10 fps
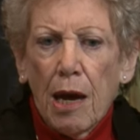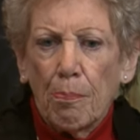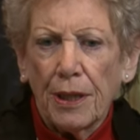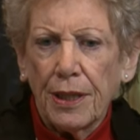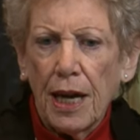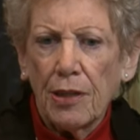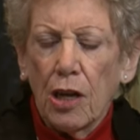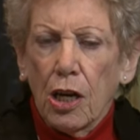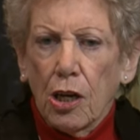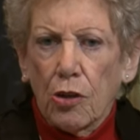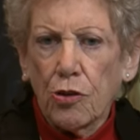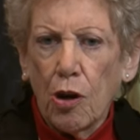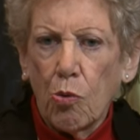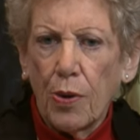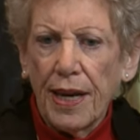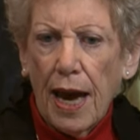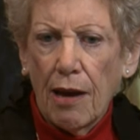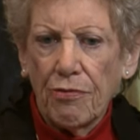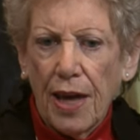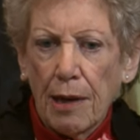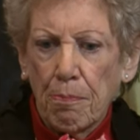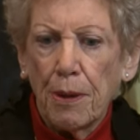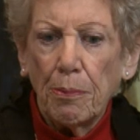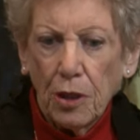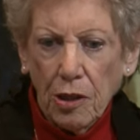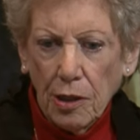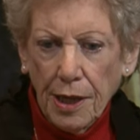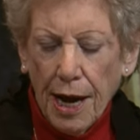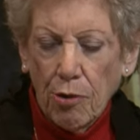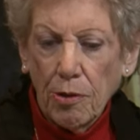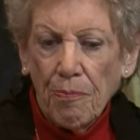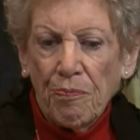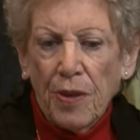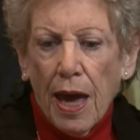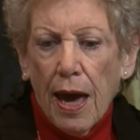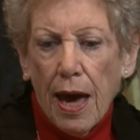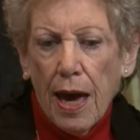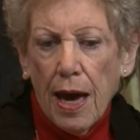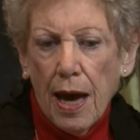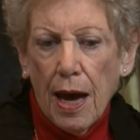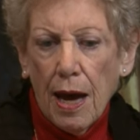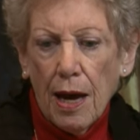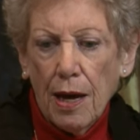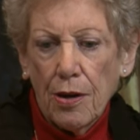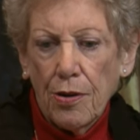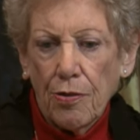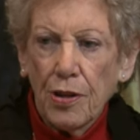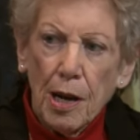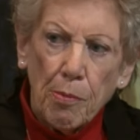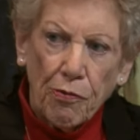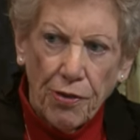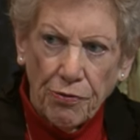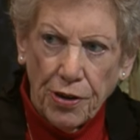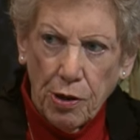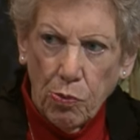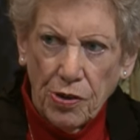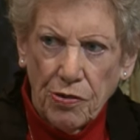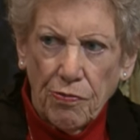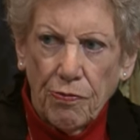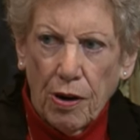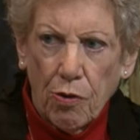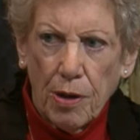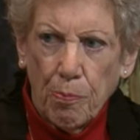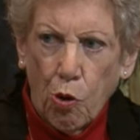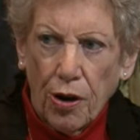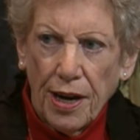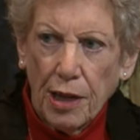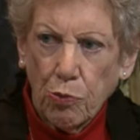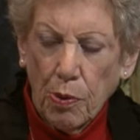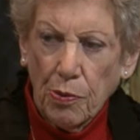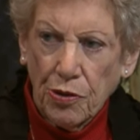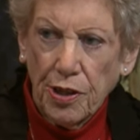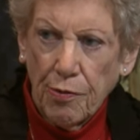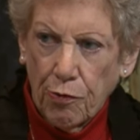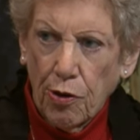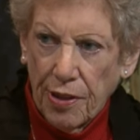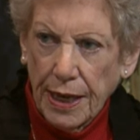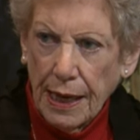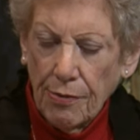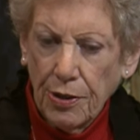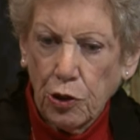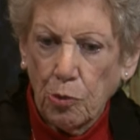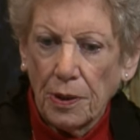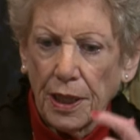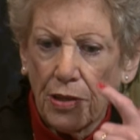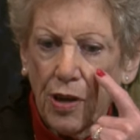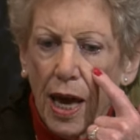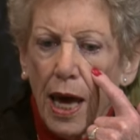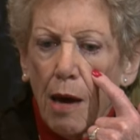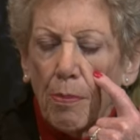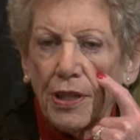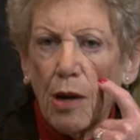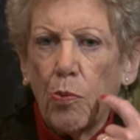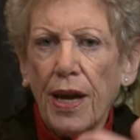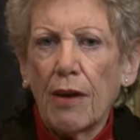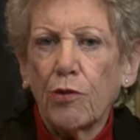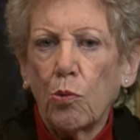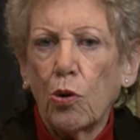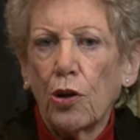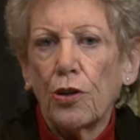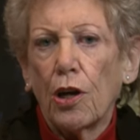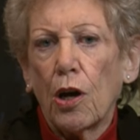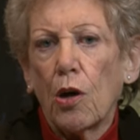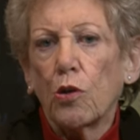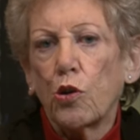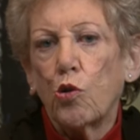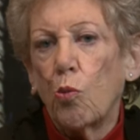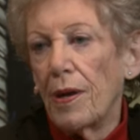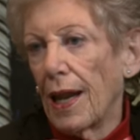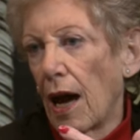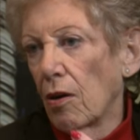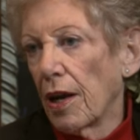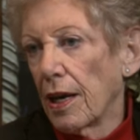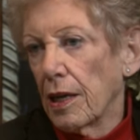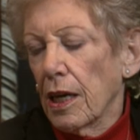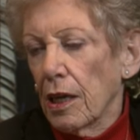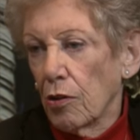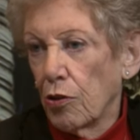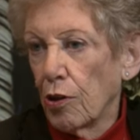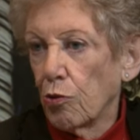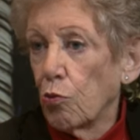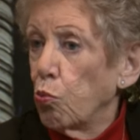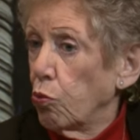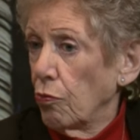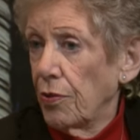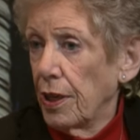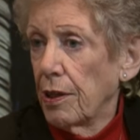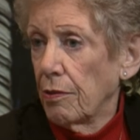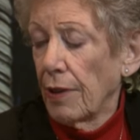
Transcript: But then, so we have that biblical account and the number 50 was very important, as we will see for the mm-hmm. Catholic Jubilees. But then we have the word uh, jubilare, the, the